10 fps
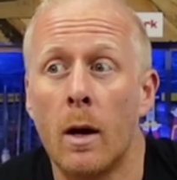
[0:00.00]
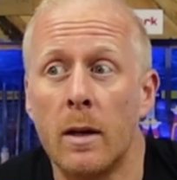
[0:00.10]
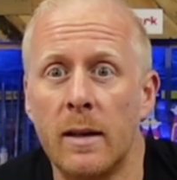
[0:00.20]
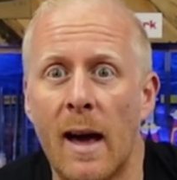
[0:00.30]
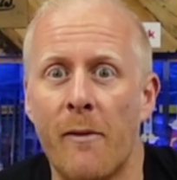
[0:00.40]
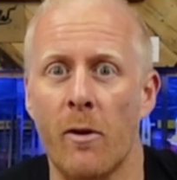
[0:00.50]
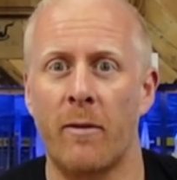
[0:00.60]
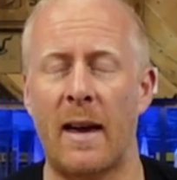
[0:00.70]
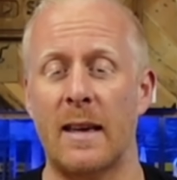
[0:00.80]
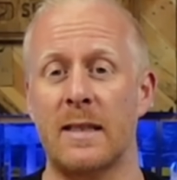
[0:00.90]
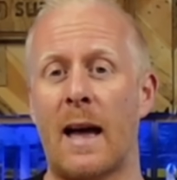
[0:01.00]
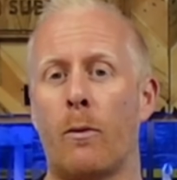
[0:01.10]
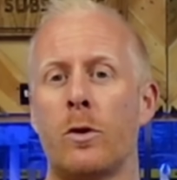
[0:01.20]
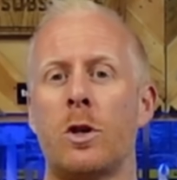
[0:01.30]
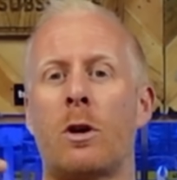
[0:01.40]
Never have guessed that,
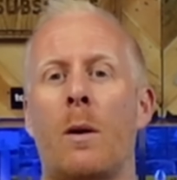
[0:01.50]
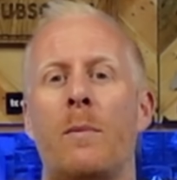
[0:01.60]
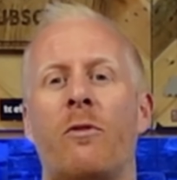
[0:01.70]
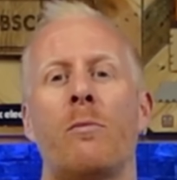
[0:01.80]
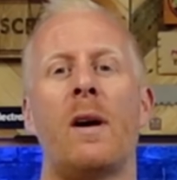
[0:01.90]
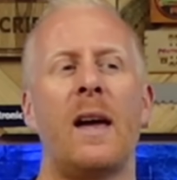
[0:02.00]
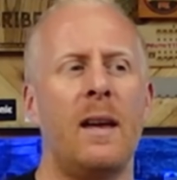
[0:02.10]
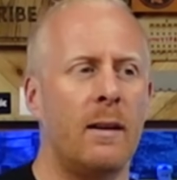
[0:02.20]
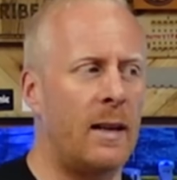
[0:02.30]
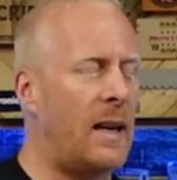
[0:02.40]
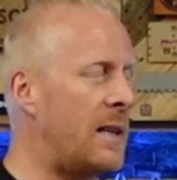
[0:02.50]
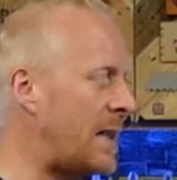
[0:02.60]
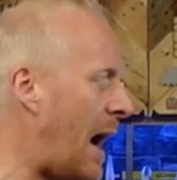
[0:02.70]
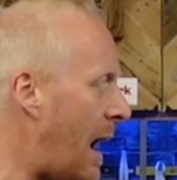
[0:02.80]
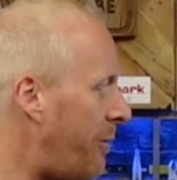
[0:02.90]
would you? Coming from me, at least
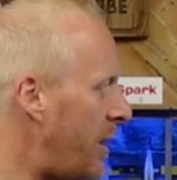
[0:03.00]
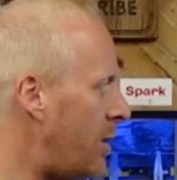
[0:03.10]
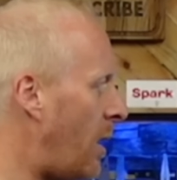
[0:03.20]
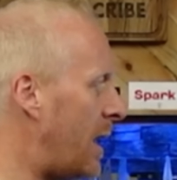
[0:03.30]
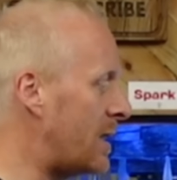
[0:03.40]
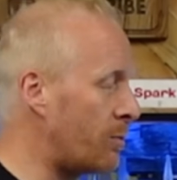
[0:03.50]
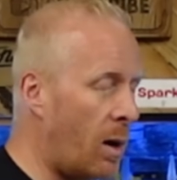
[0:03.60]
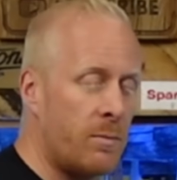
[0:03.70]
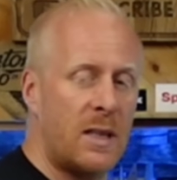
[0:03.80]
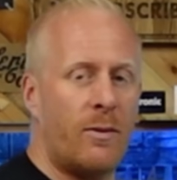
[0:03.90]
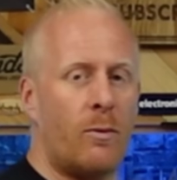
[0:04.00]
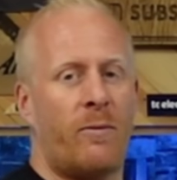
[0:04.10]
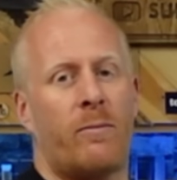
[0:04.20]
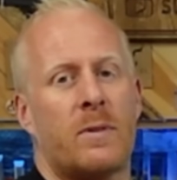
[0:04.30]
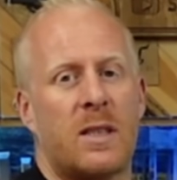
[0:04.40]
half anyway. His mum's even
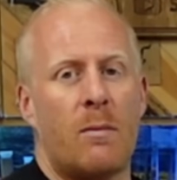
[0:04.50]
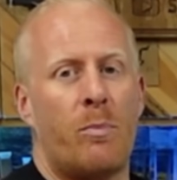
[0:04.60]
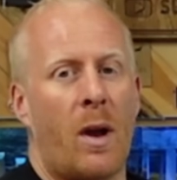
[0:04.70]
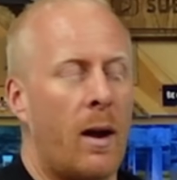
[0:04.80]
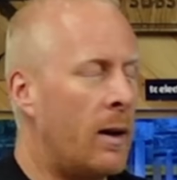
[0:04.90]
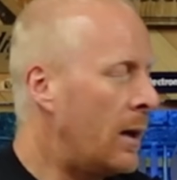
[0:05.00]
simpler.